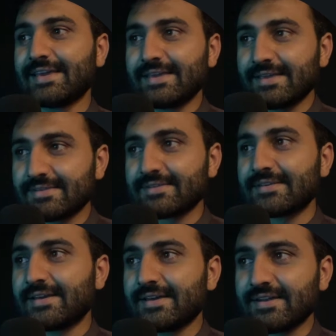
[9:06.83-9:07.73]
is
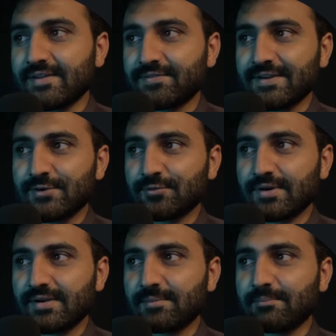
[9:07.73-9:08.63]
referring
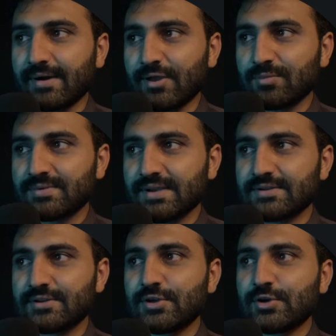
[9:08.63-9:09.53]
toward my
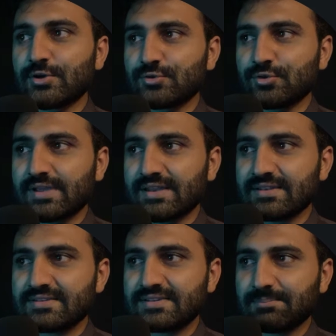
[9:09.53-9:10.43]
object, so you
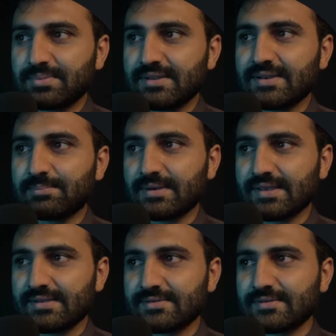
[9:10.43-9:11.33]
can simply
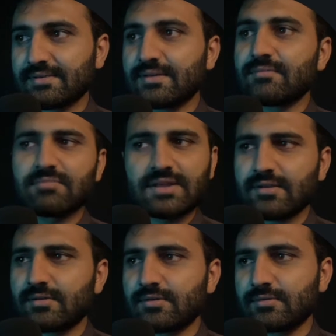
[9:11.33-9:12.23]
replace,
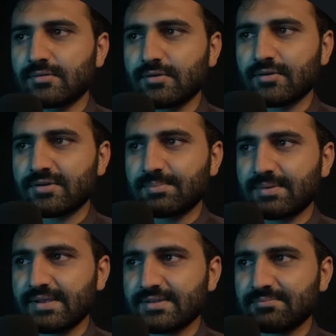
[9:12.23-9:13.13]
like not
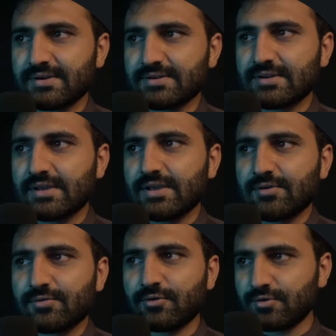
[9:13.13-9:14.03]
replace, but
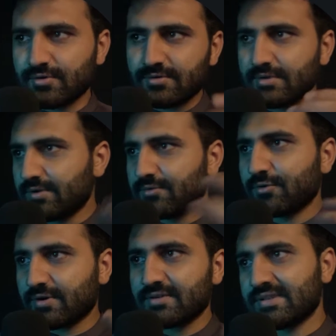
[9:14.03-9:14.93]
for
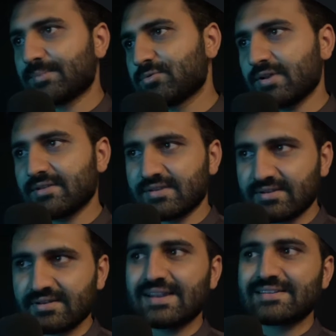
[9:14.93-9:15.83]

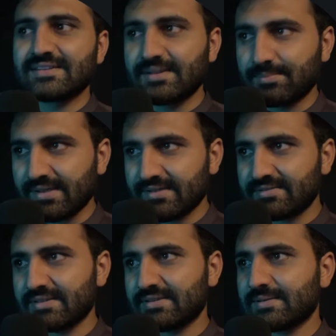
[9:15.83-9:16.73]
conceptualization, let's replace
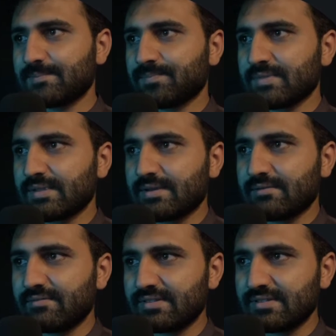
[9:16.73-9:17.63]
this
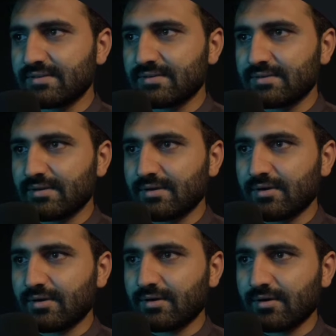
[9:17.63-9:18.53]
with
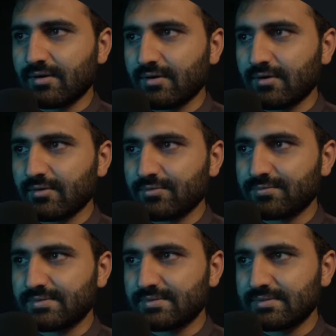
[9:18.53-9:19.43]
all of
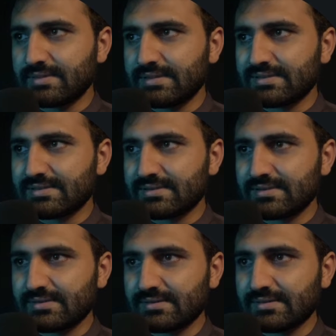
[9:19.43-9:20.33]
this